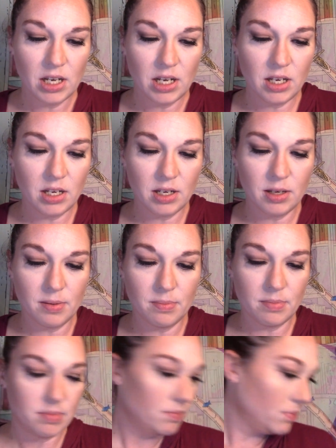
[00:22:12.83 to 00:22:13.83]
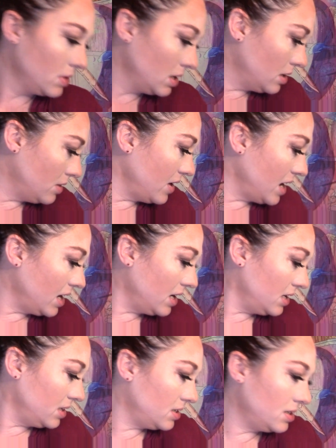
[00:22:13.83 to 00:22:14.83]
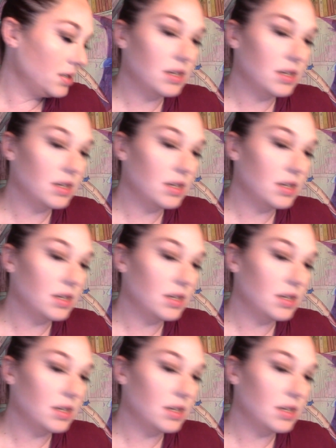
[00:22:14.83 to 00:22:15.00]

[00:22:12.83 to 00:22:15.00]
that